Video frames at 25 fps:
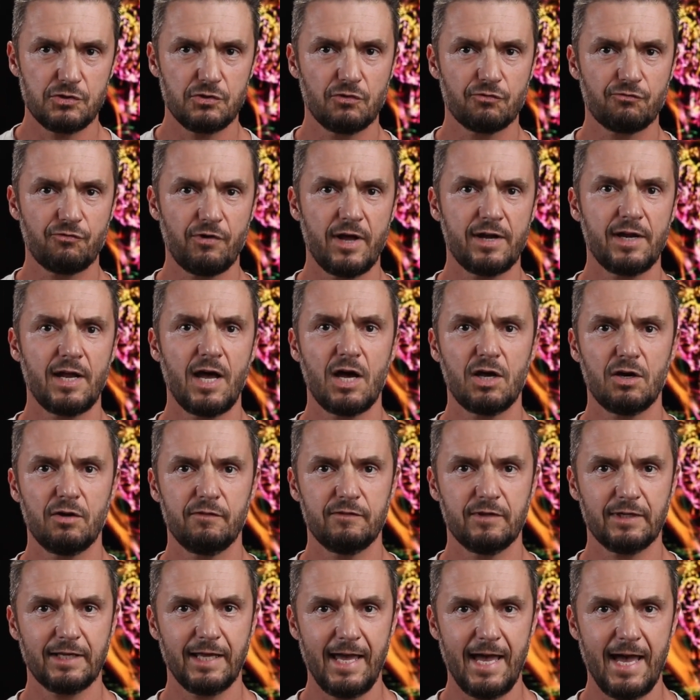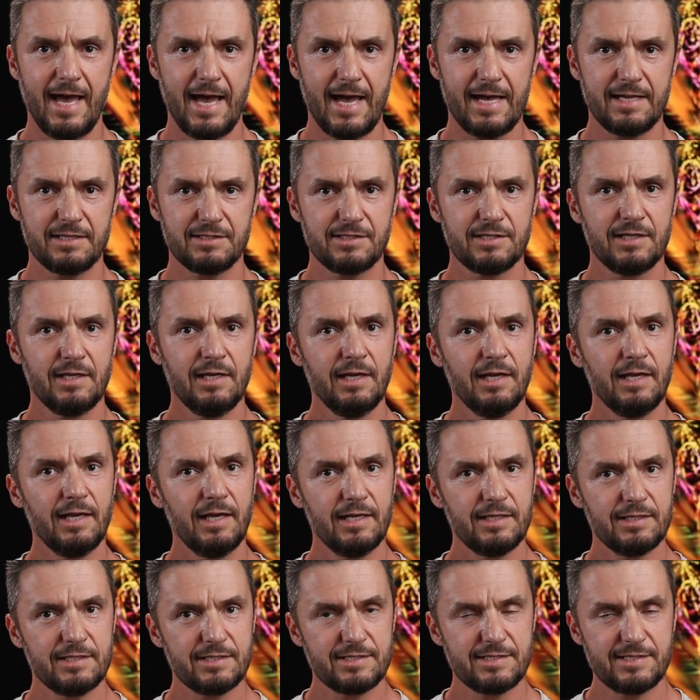you'll run out of the gas
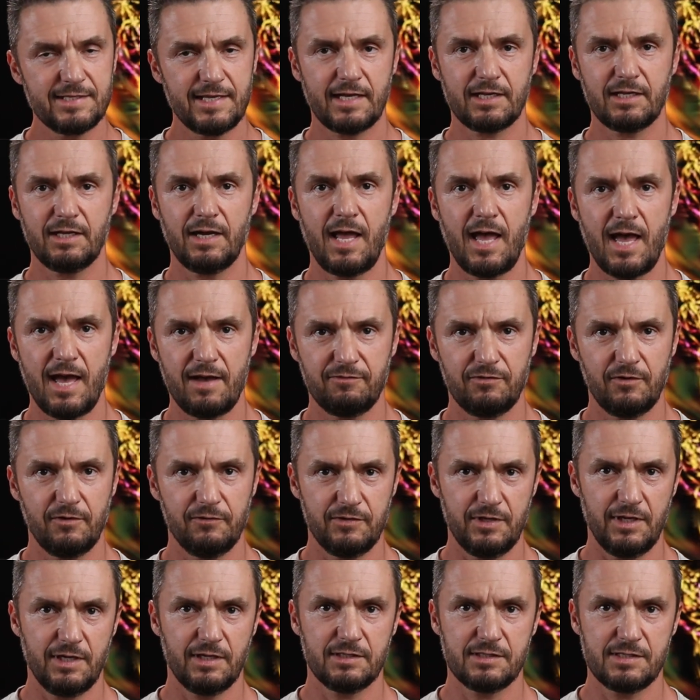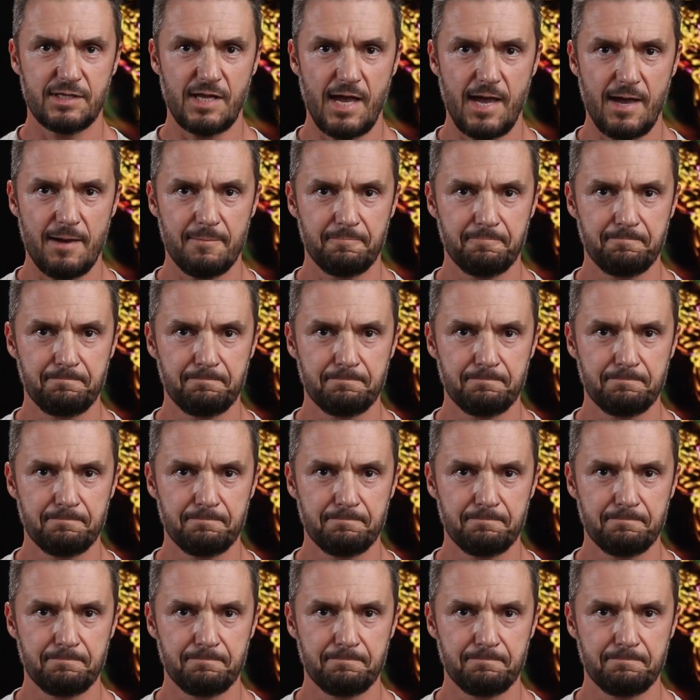in the second half of the exam.